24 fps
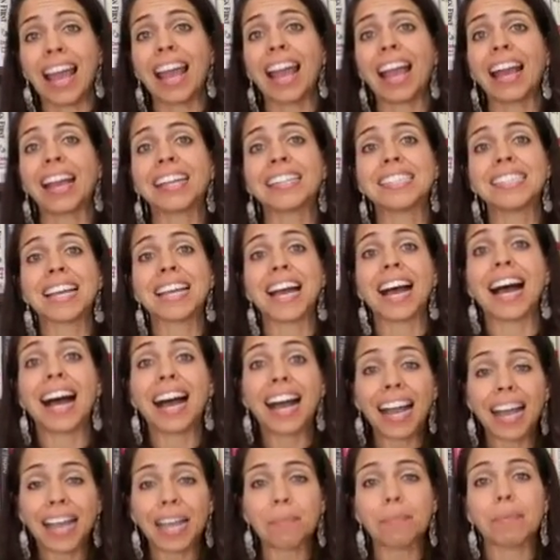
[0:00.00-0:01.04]
and
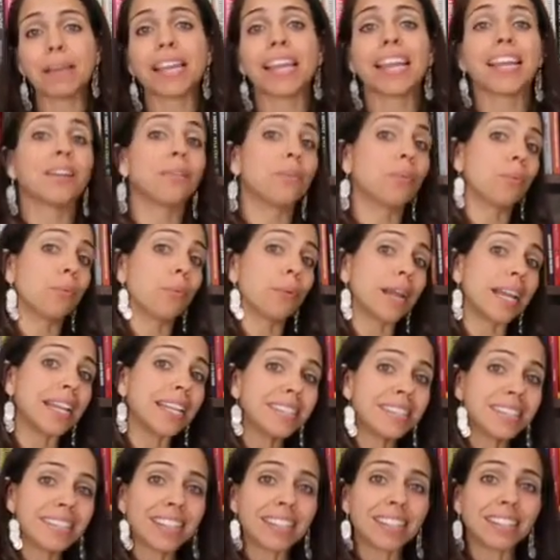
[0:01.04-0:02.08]
I began
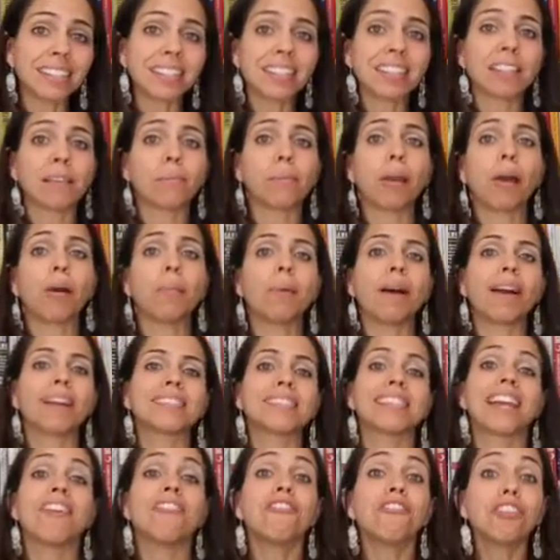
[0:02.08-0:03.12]
racing to the mailbox
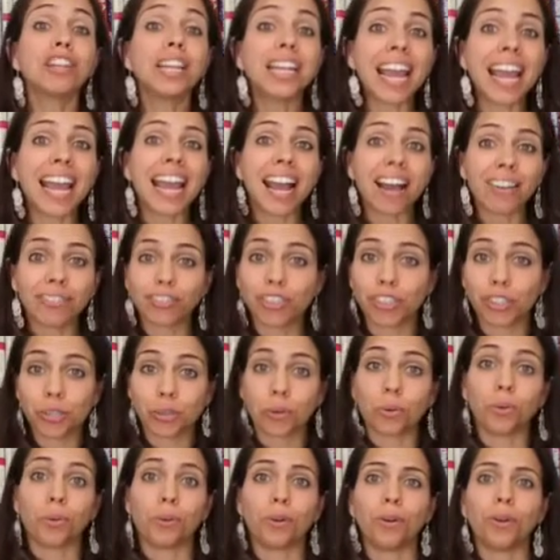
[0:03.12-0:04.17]
every day after
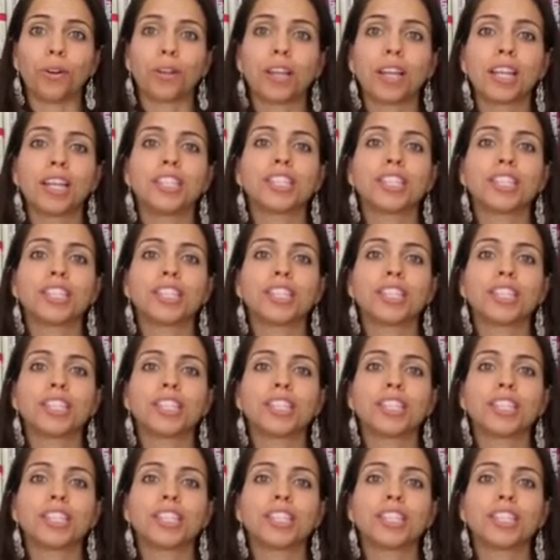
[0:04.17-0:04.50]
school